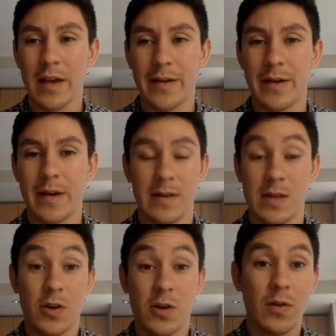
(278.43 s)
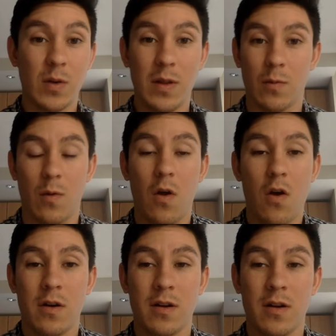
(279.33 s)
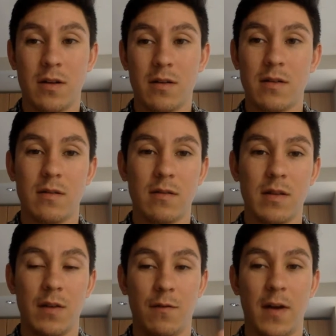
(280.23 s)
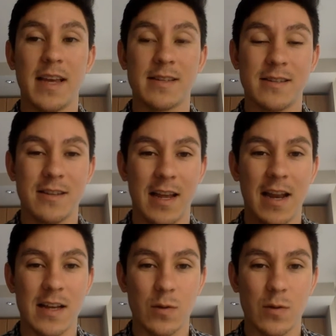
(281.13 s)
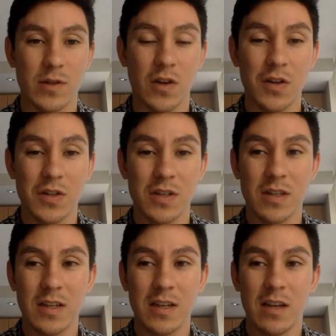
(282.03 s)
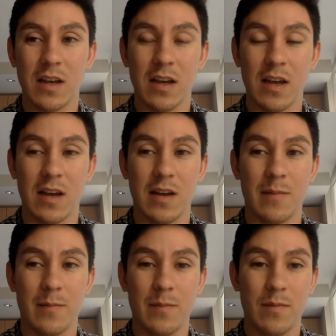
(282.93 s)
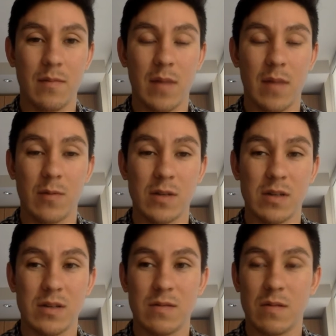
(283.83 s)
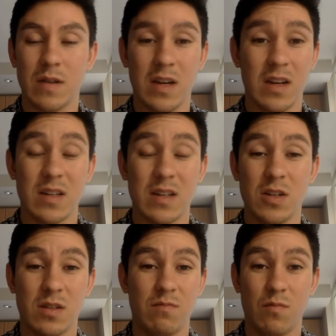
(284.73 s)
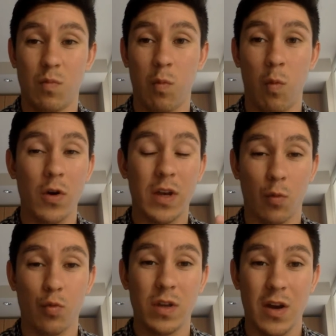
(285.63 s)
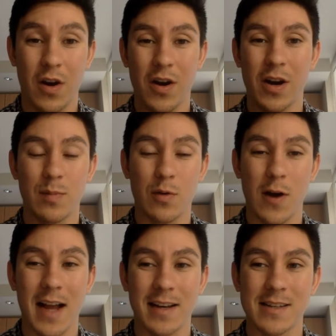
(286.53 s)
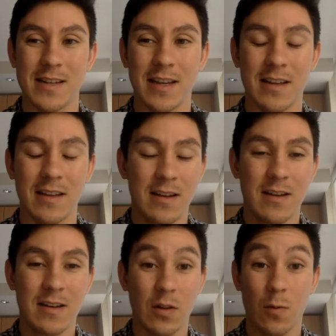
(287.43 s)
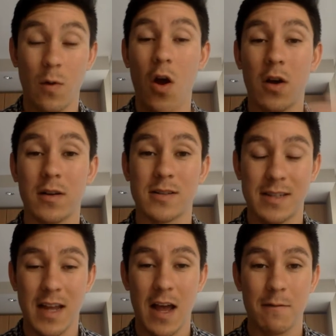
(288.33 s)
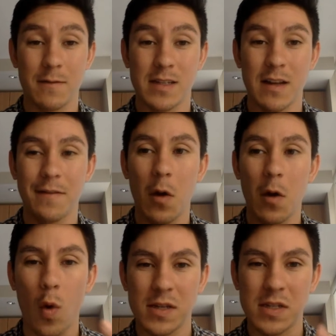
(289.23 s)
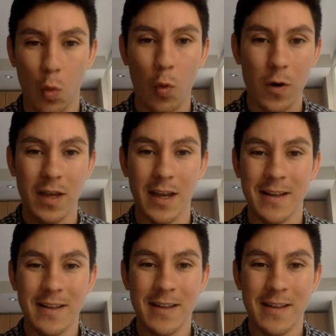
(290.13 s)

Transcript: uh, it turned out to be the wrong advice. And as a result, um, I was kind of just working really hard, practicing the wrong stuff, stuff that wasn't working.